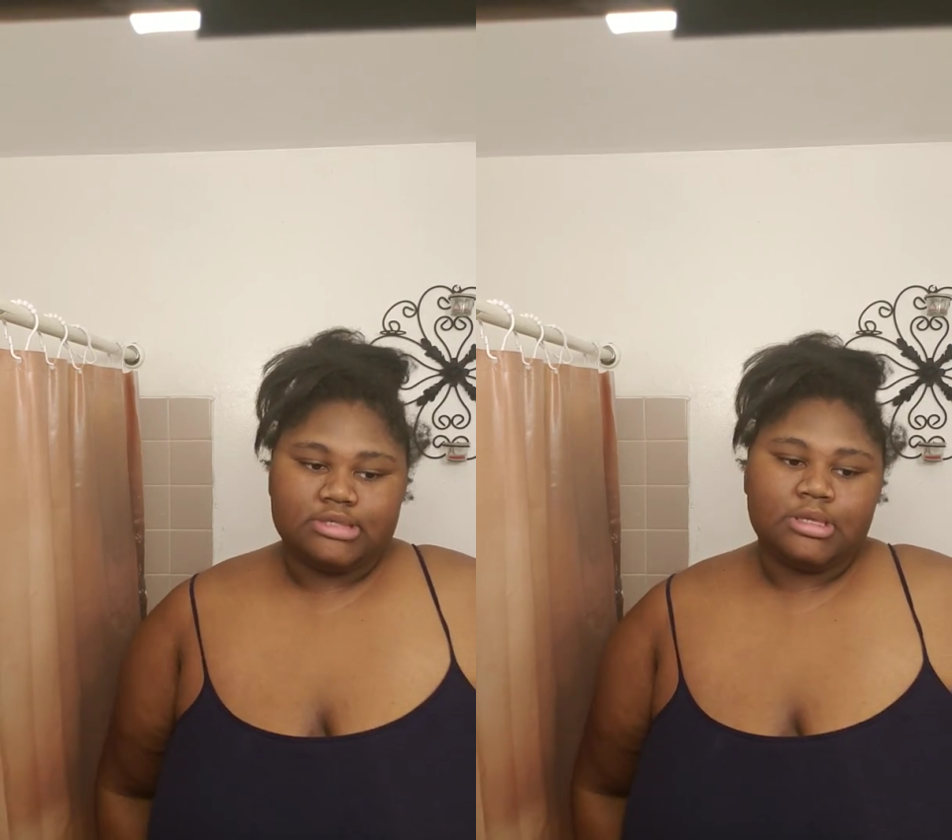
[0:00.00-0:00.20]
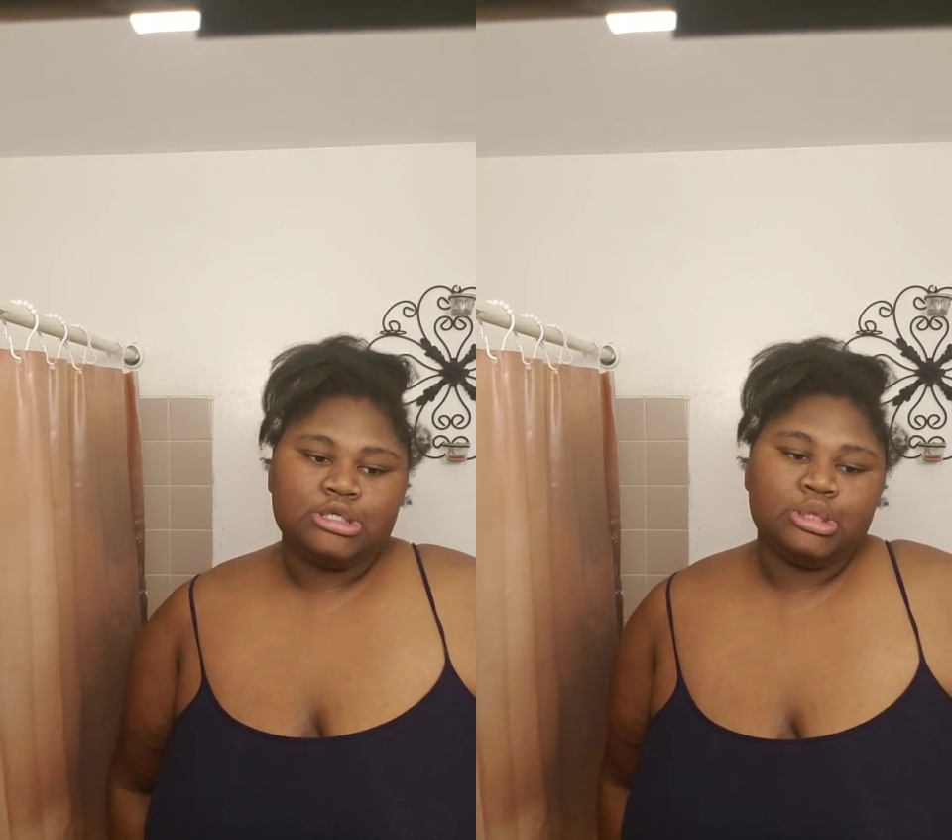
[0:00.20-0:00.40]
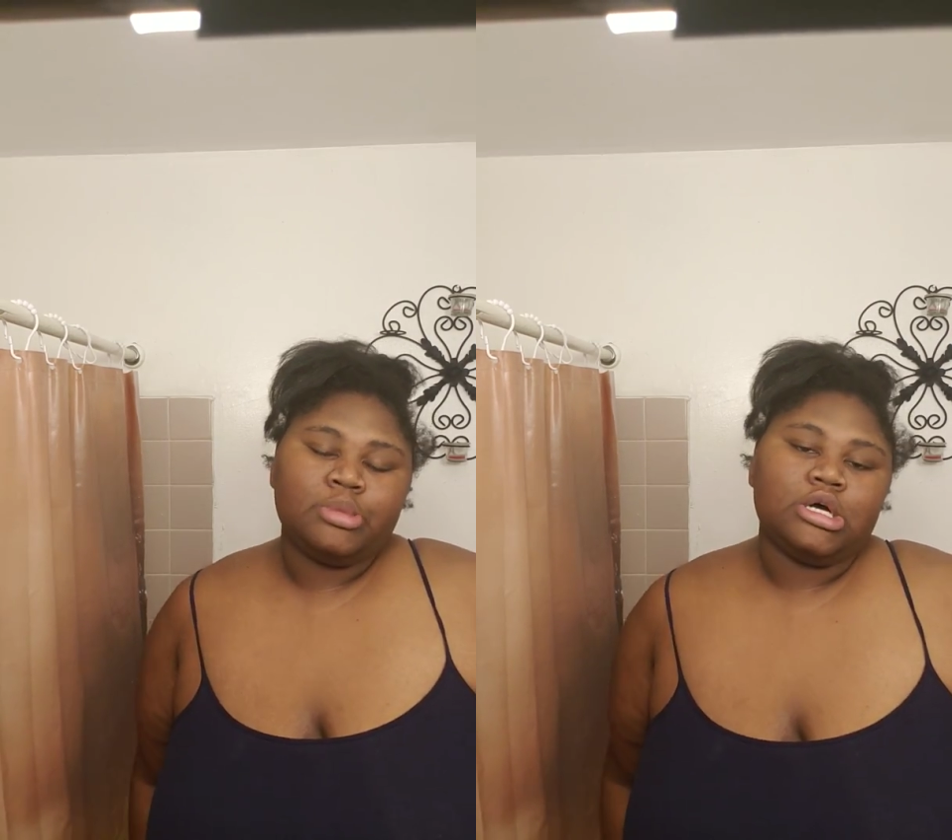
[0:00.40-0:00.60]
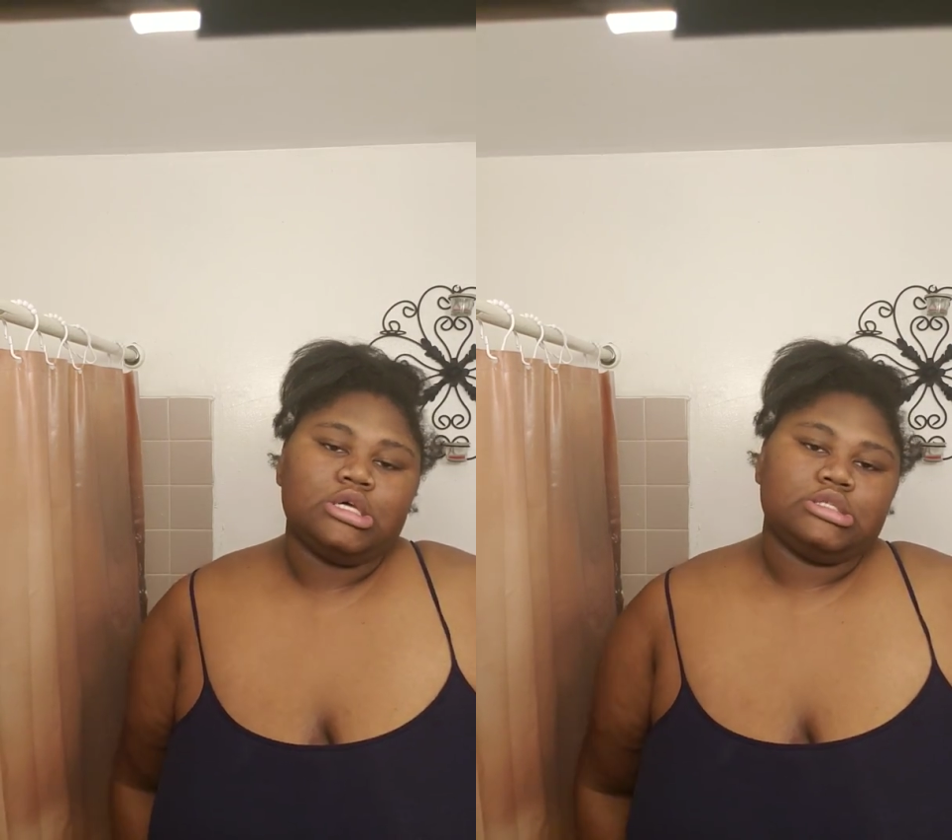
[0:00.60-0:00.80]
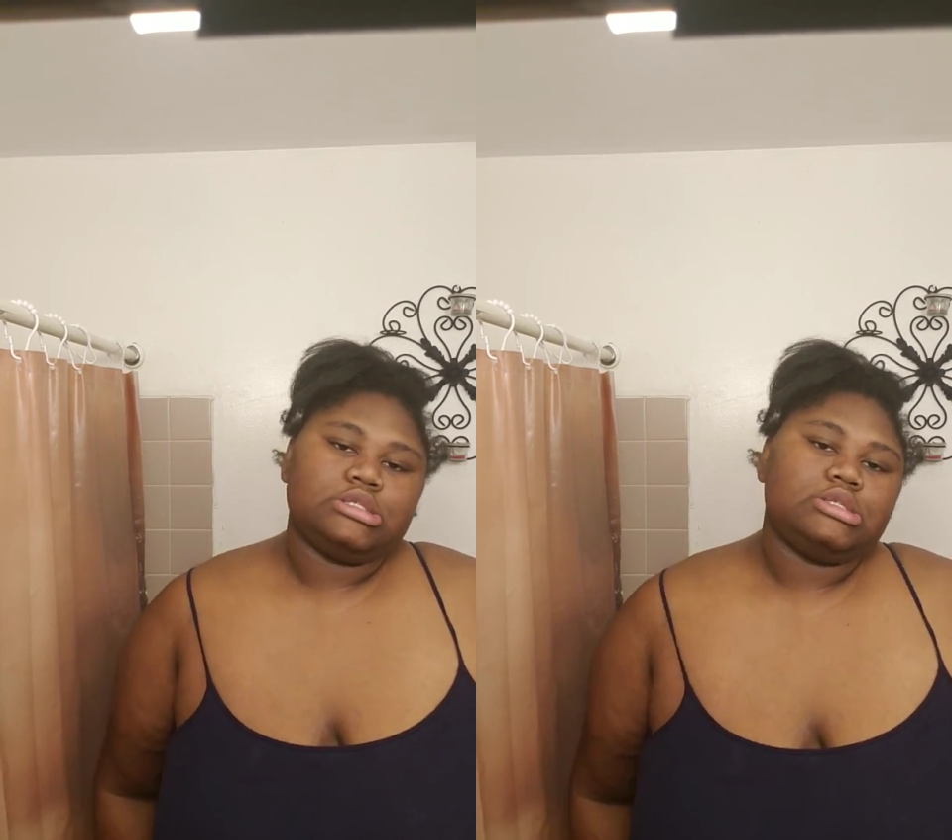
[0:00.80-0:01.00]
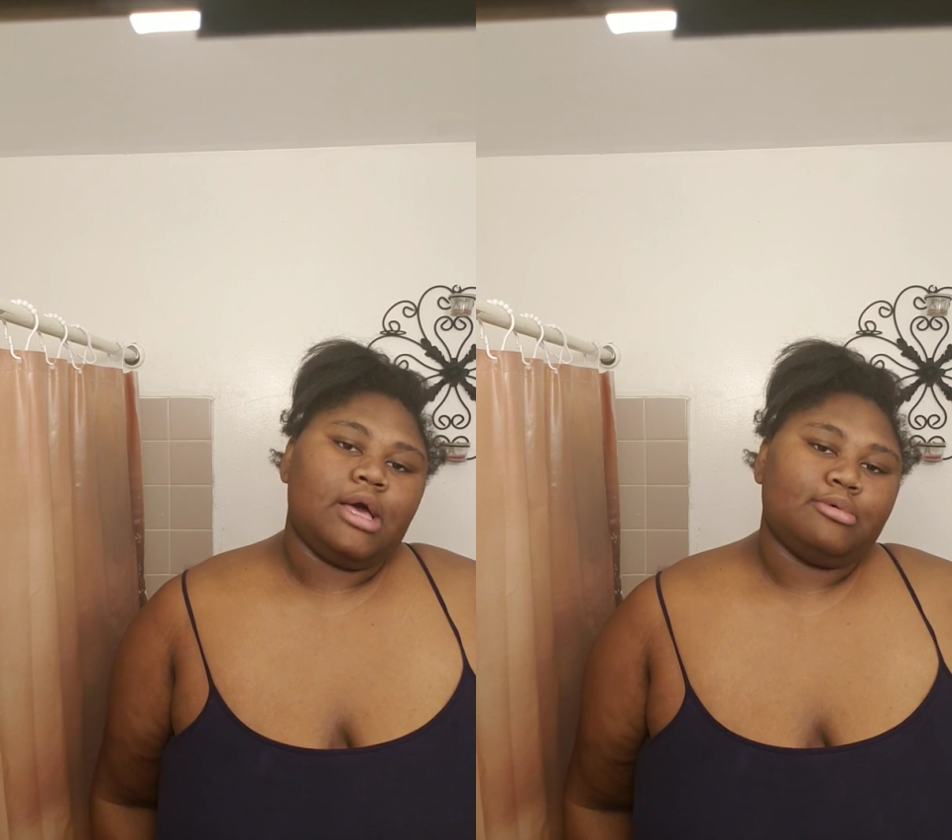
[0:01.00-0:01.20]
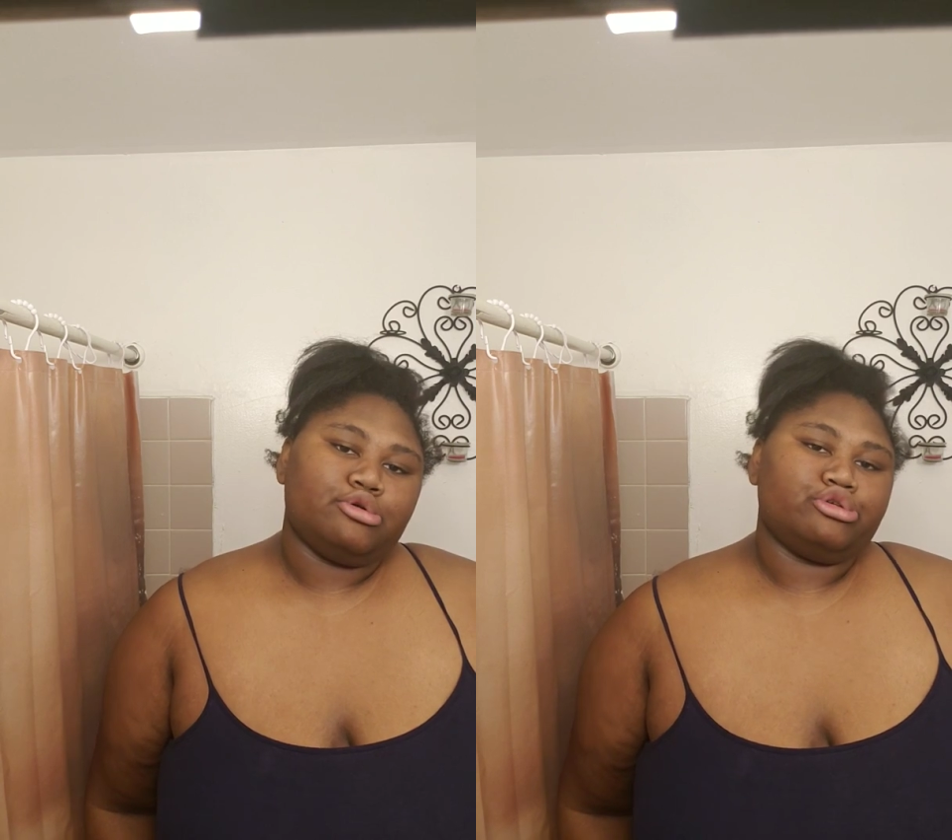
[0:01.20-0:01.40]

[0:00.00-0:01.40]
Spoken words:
especially because I'm a